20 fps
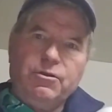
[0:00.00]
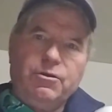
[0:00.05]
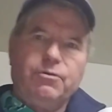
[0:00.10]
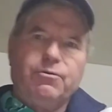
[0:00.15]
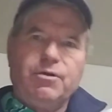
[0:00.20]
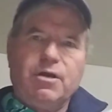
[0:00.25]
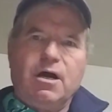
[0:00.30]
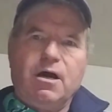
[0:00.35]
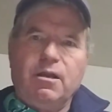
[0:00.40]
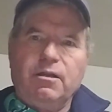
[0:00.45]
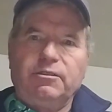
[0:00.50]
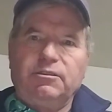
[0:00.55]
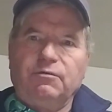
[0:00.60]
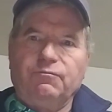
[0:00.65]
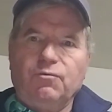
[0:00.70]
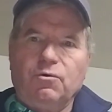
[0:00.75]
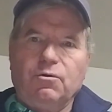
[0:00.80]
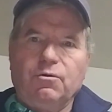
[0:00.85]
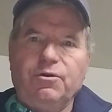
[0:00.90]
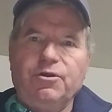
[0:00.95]
your knowledge
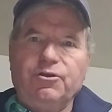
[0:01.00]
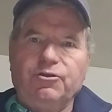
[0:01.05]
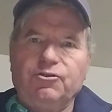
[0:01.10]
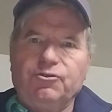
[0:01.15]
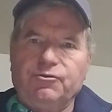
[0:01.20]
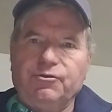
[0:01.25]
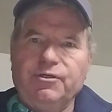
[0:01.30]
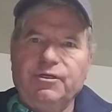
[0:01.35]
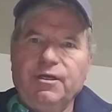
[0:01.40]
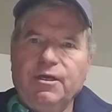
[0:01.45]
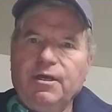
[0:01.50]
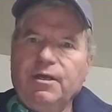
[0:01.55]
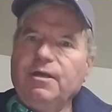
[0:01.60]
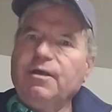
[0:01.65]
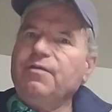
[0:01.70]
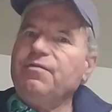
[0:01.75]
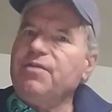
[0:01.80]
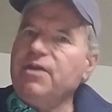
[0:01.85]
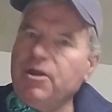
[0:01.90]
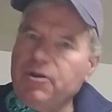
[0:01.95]
of world history,
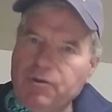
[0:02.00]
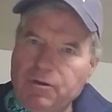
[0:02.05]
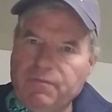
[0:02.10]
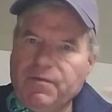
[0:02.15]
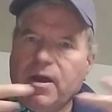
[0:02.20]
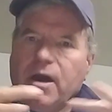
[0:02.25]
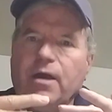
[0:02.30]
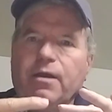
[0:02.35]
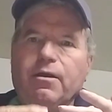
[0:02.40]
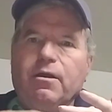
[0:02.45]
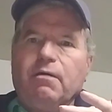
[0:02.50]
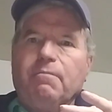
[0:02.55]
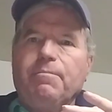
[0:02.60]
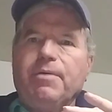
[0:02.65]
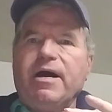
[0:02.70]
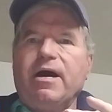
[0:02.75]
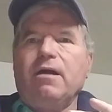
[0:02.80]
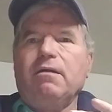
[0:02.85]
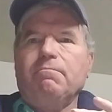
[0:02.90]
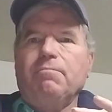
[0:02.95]
then you got to
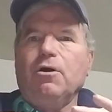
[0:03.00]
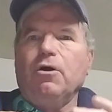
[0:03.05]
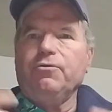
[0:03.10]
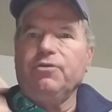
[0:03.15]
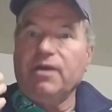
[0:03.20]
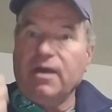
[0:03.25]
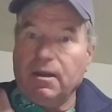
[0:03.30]
combine the both.